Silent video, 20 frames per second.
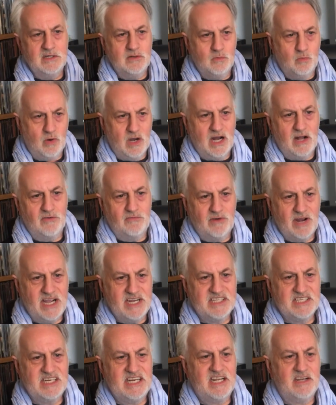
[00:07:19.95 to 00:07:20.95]
well
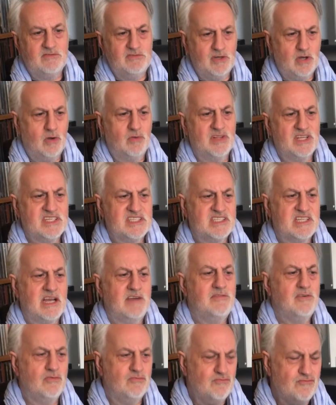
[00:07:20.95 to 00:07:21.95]
read in it and know this
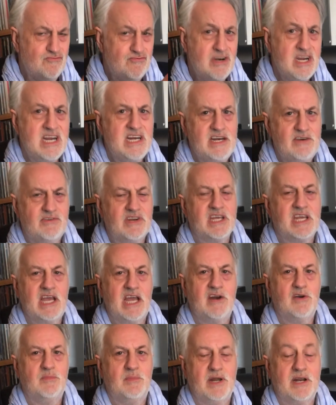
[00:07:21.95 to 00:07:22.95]
stuff, who really, really
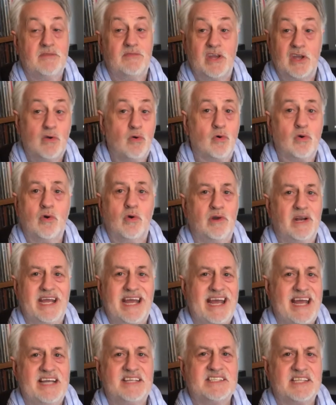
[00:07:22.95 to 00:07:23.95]
care about it, they all call it
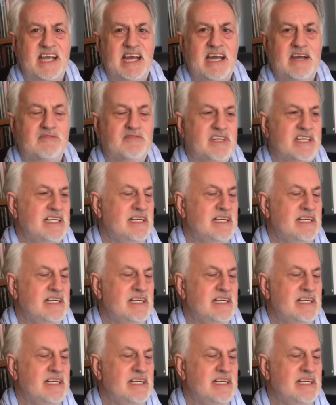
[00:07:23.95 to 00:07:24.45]
SF.